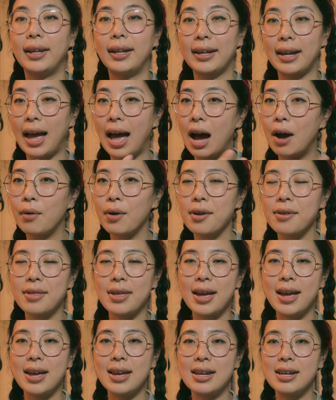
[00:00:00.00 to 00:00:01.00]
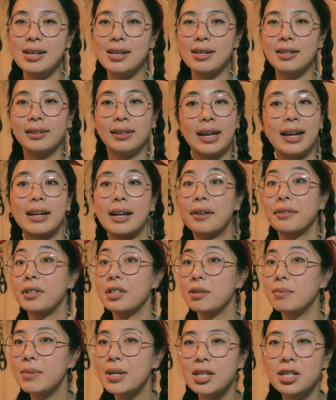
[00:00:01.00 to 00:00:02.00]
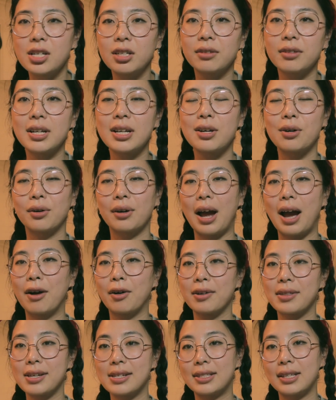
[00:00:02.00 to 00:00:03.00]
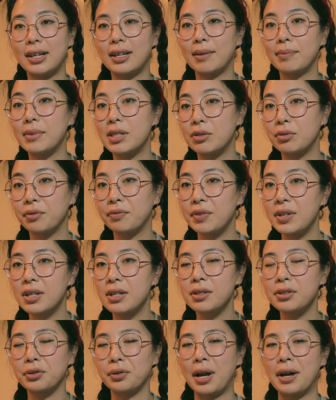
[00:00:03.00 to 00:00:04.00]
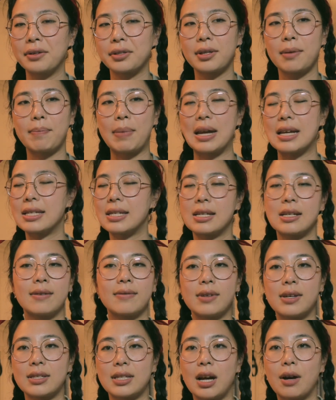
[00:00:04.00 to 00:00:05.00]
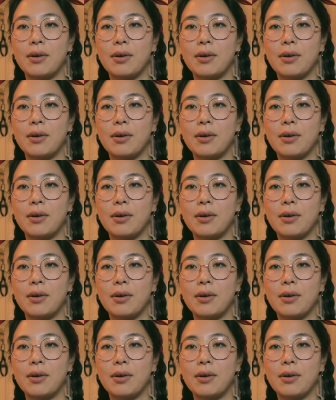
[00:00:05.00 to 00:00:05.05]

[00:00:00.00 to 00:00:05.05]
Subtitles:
Like, how are they laying out this mystery, or how are they setting up these reveals, or how's the pacing of this?